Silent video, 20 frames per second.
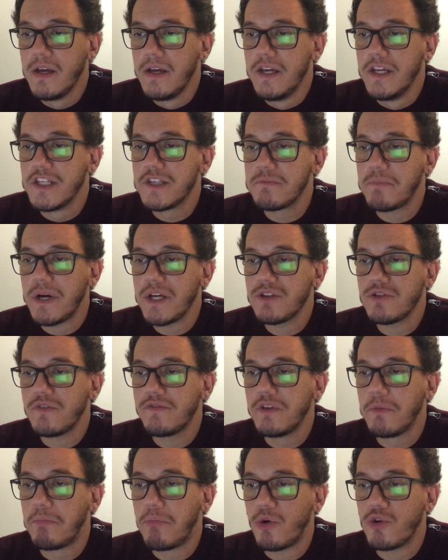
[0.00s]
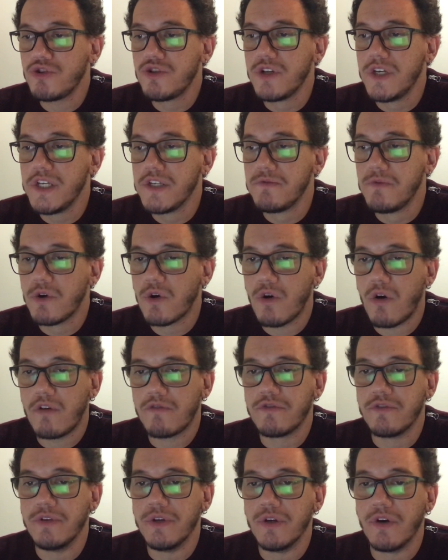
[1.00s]
In spite of the Portuguese
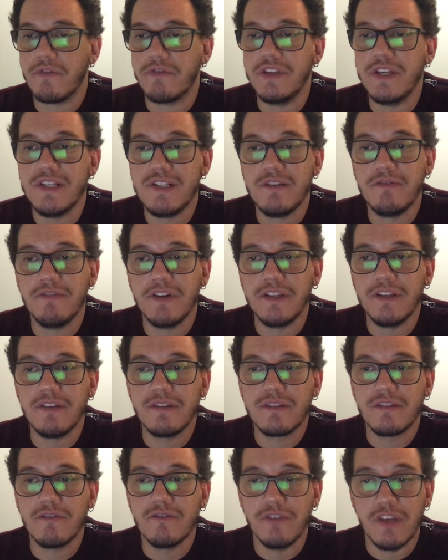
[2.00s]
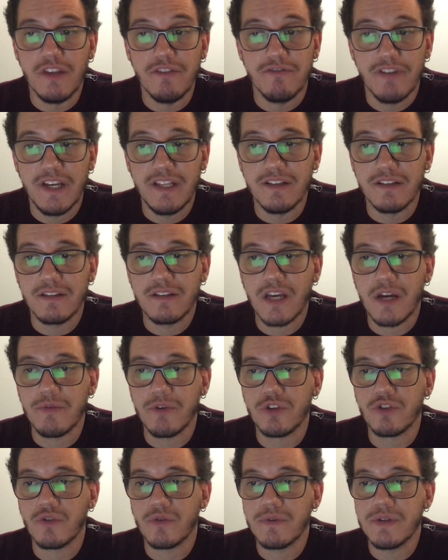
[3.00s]
recovery of these invaded
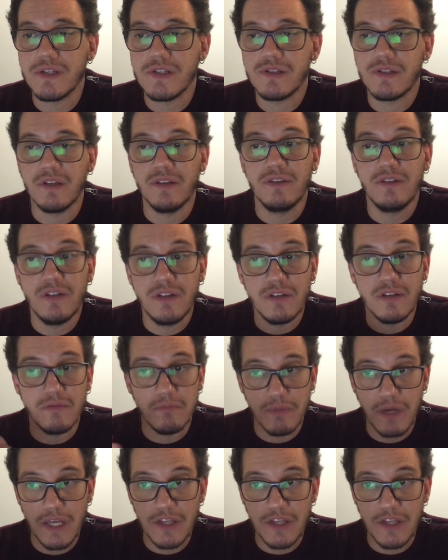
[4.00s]
territories and the